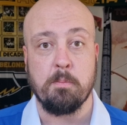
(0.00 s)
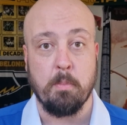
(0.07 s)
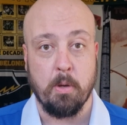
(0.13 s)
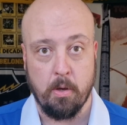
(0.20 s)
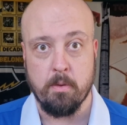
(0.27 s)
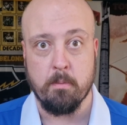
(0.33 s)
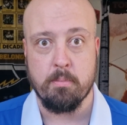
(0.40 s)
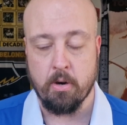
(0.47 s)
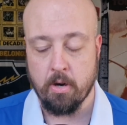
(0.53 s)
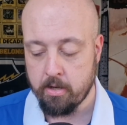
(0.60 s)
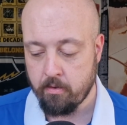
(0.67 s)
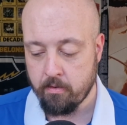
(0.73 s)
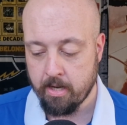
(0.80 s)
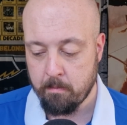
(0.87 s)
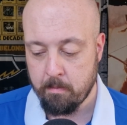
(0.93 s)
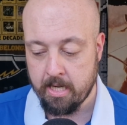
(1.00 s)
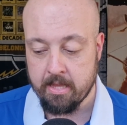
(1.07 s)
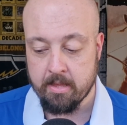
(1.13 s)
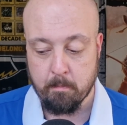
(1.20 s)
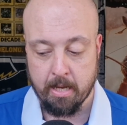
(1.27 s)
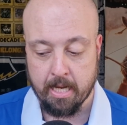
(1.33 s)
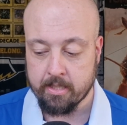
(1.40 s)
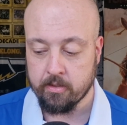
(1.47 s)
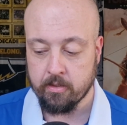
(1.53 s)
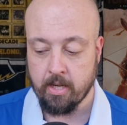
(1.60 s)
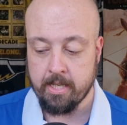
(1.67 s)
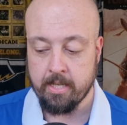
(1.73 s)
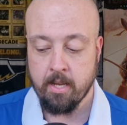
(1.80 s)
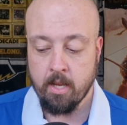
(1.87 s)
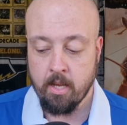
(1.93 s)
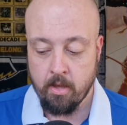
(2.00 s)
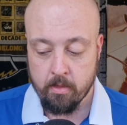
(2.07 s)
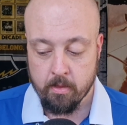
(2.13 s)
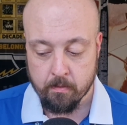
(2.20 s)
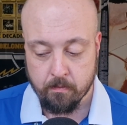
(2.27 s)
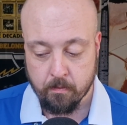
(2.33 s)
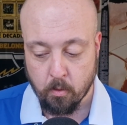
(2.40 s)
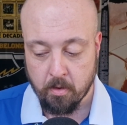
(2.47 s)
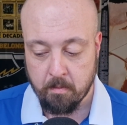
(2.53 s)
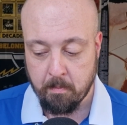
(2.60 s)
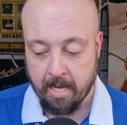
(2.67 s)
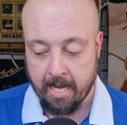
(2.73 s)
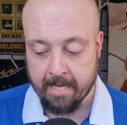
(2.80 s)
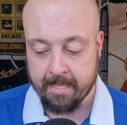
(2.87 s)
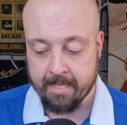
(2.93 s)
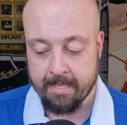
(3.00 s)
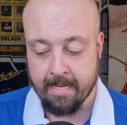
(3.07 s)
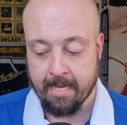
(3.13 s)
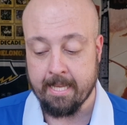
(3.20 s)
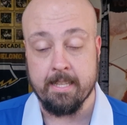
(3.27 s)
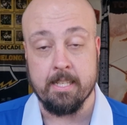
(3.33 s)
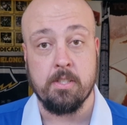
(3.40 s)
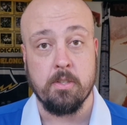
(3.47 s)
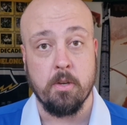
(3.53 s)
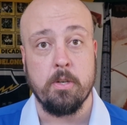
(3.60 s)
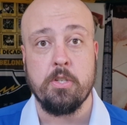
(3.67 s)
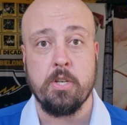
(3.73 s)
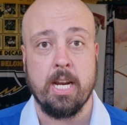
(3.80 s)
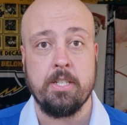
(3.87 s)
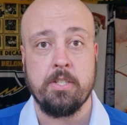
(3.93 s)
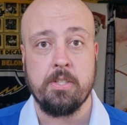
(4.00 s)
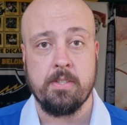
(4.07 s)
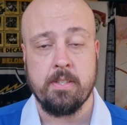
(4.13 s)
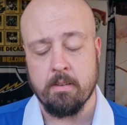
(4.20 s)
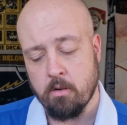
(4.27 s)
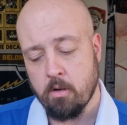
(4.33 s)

per the program in the back line. The forward pack, there's no changes.